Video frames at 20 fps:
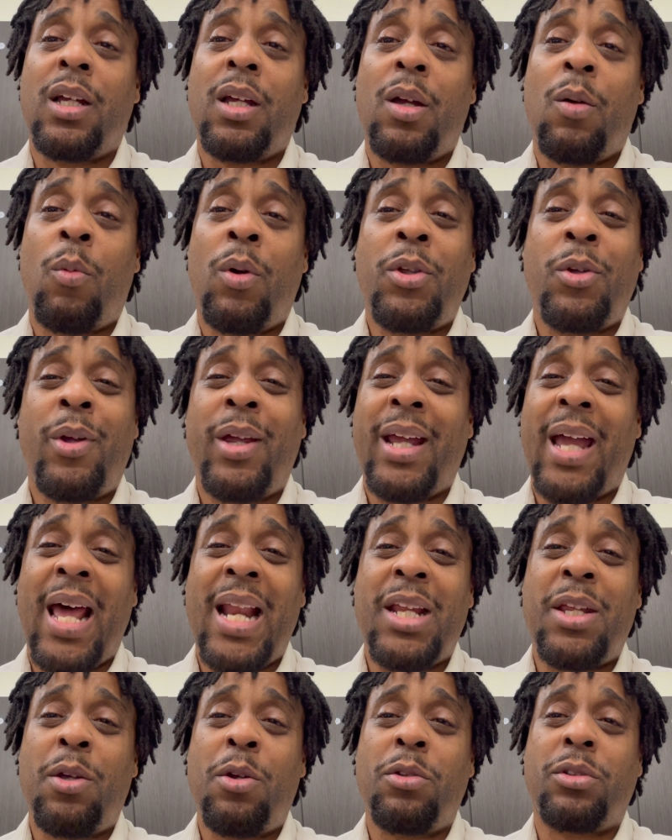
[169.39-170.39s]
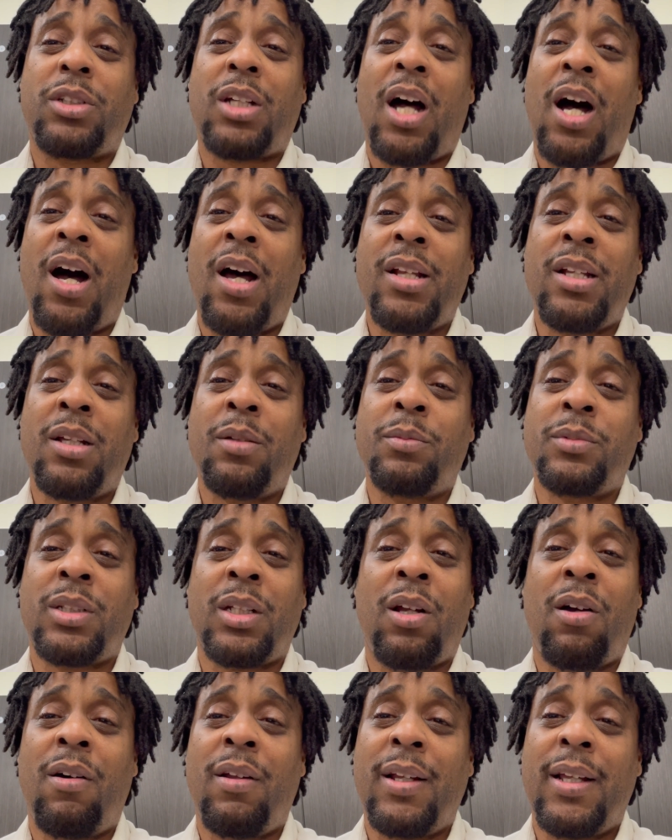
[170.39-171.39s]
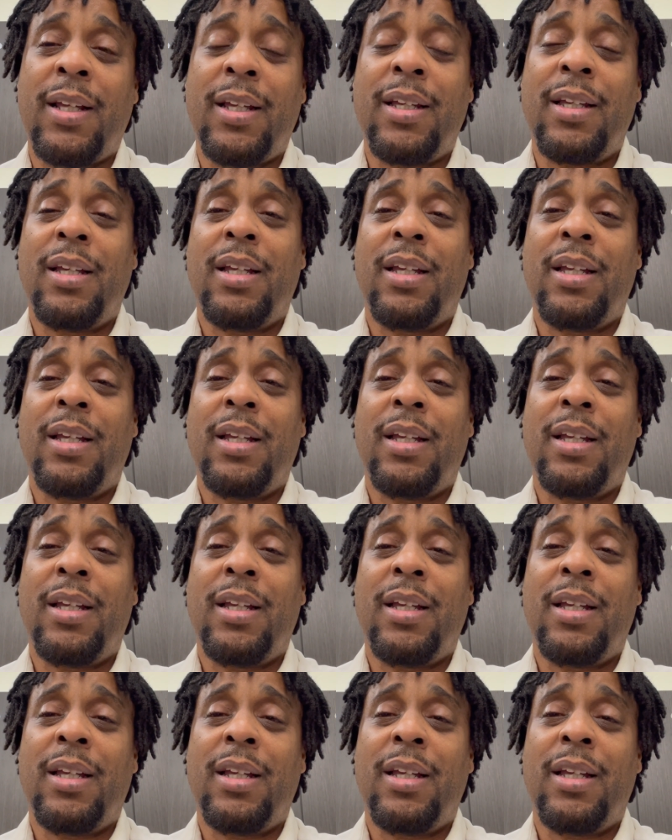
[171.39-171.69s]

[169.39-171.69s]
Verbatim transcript: When you ain't gotta use condoms and all that.